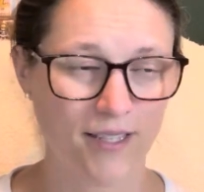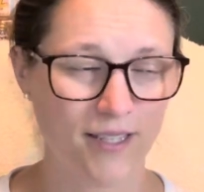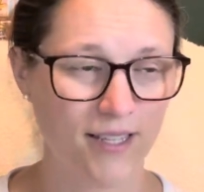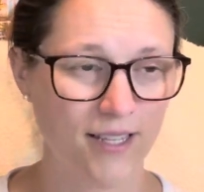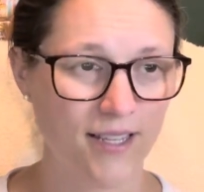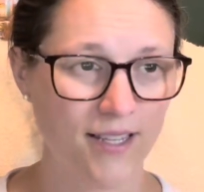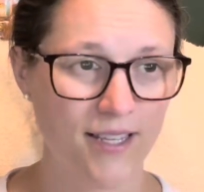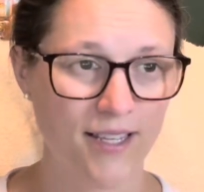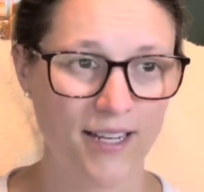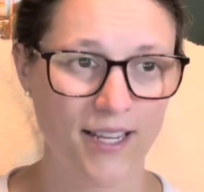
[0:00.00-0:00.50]

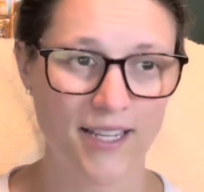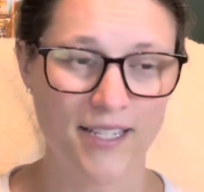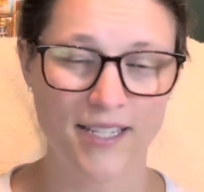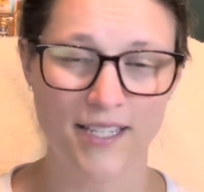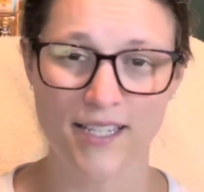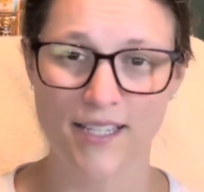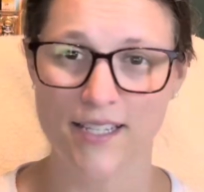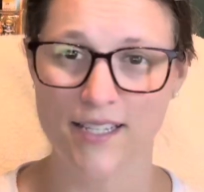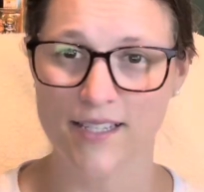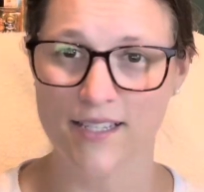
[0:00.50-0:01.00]
And then I
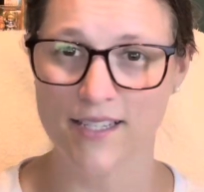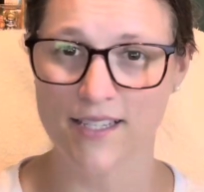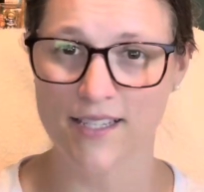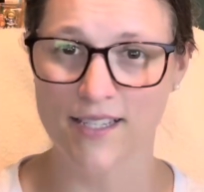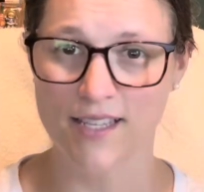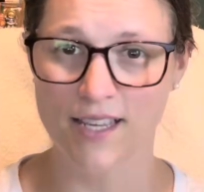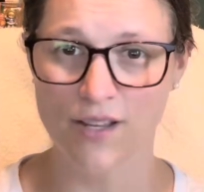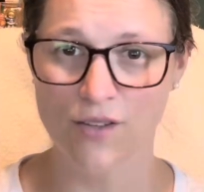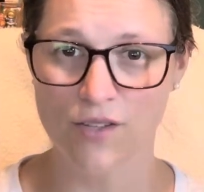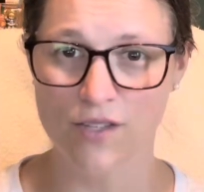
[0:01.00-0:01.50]
did
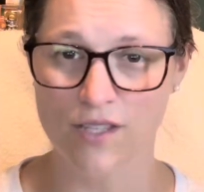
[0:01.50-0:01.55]
sell